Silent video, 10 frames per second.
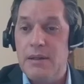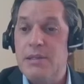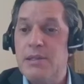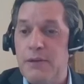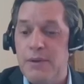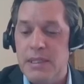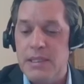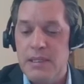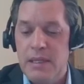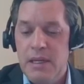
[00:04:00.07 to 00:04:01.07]
on the
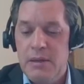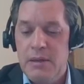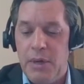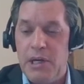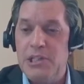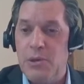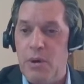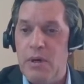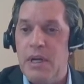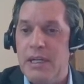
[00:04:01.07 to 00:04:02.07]
surface, but are
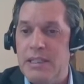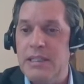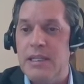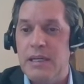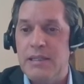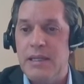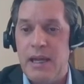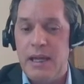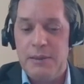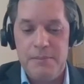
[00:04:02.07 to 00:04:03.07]
short on details
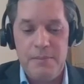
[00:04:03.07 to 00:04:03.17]
today.